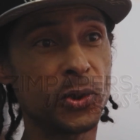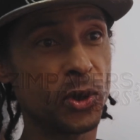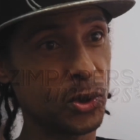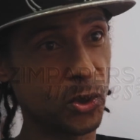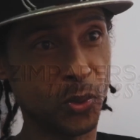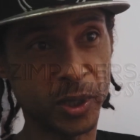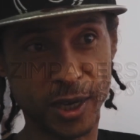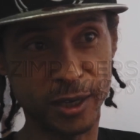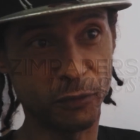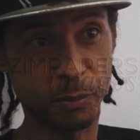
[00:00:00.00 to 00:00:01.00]
You all know what
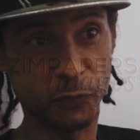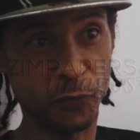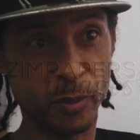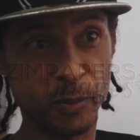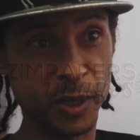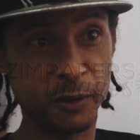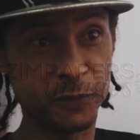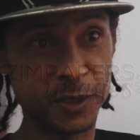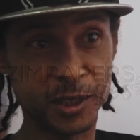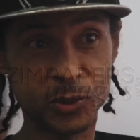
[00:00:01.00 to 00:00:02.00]
kind of a performer
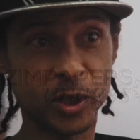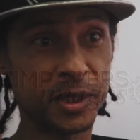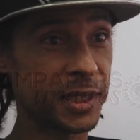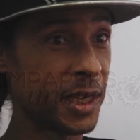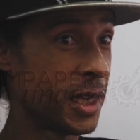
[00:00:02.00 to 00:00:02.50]
Metaphysics was.